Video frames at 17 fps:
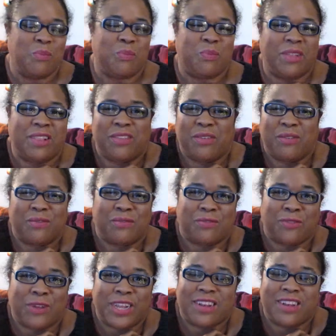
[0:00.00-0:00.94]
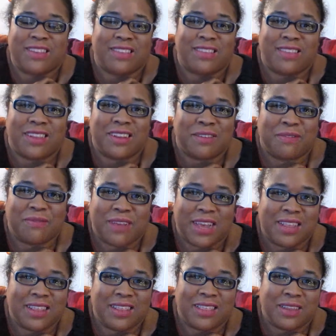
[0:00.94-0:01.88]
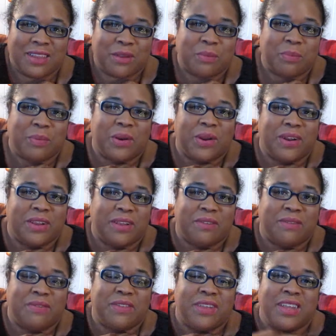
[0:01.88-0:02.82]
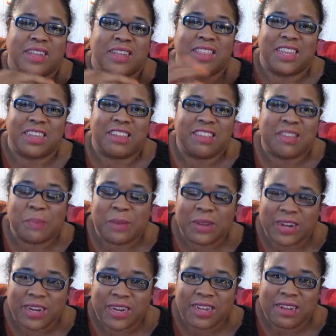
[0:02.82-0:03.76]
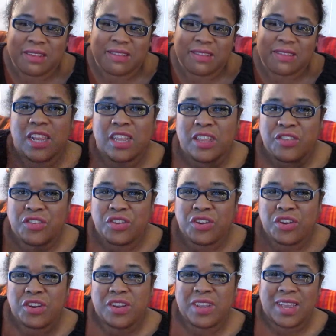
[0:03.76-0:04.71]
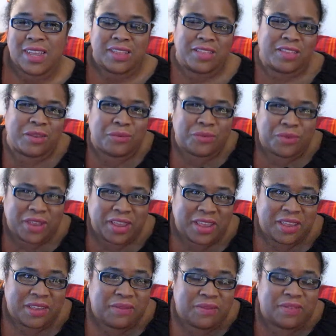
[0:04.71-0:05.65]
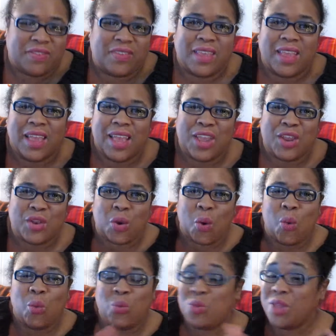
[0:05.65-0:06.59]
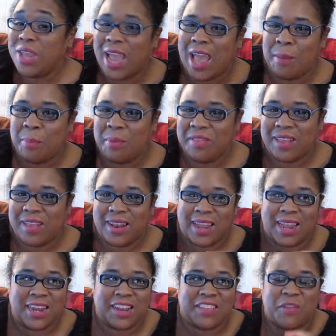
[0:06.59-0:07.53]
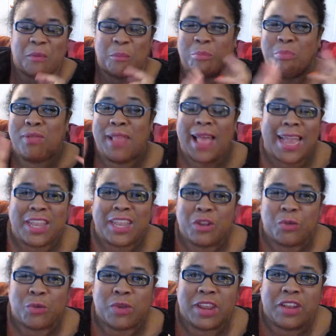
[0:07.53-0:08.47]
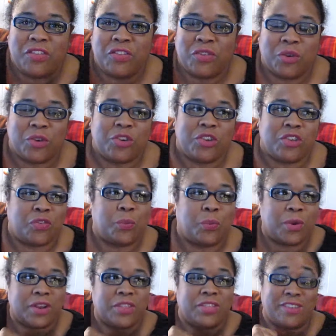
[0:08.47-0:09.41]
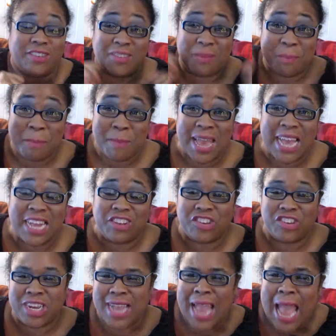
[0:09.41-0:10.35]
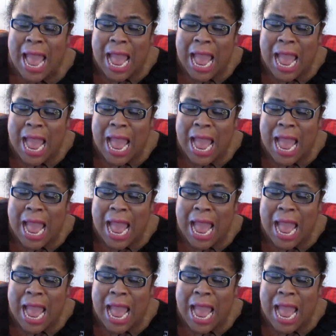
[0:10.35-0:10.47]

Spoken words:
bits of red to signify that they are part of the experience. The Cirque des Rêves. It only happens at night. It's a black and white circus where there's magic,